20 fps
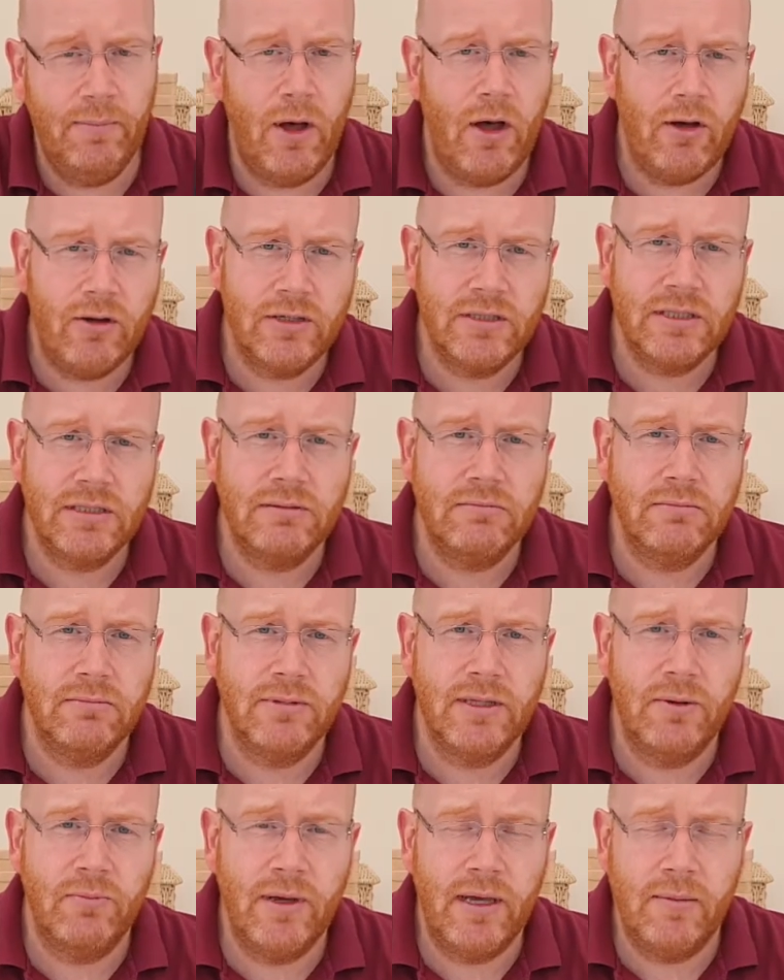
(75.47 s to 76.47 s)
box
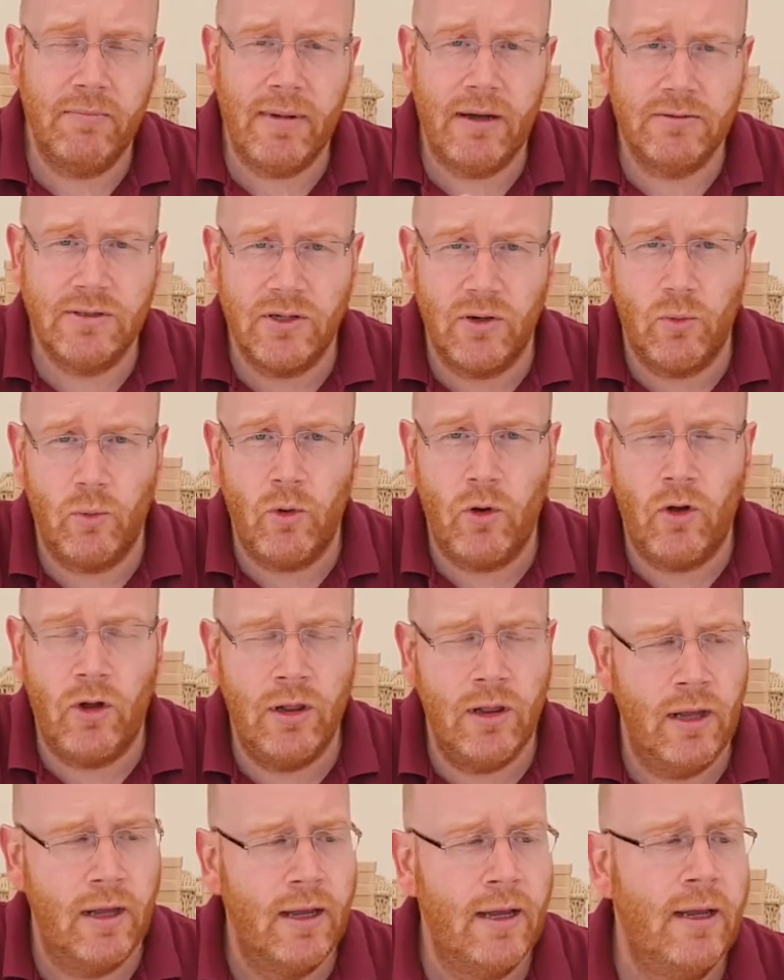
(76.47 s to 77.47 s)
that we can mount on a
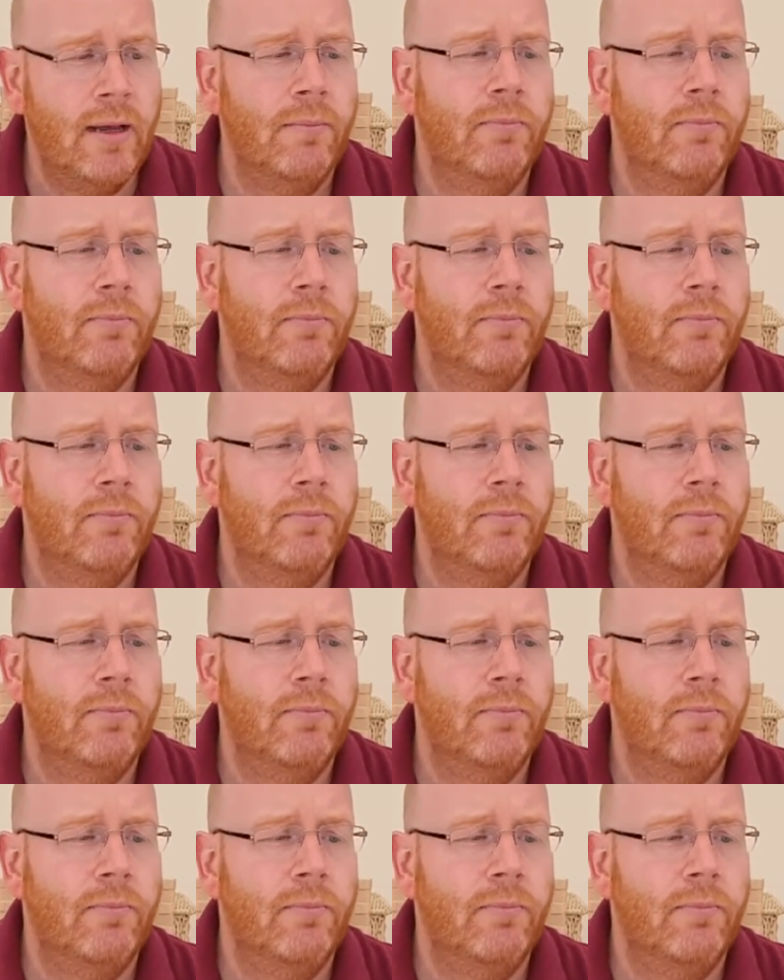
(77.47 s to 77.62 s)
wall,